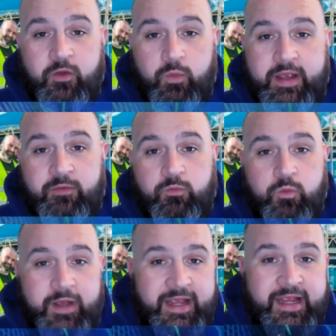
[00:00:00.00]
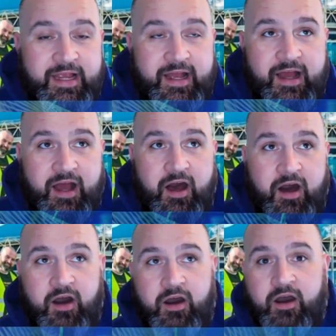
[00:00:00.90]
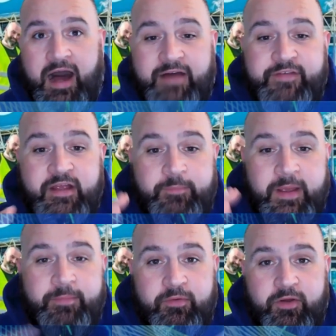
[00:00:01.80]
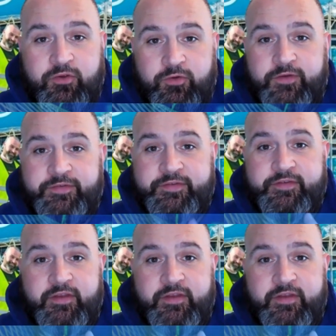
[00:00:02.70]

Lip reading: We are having people across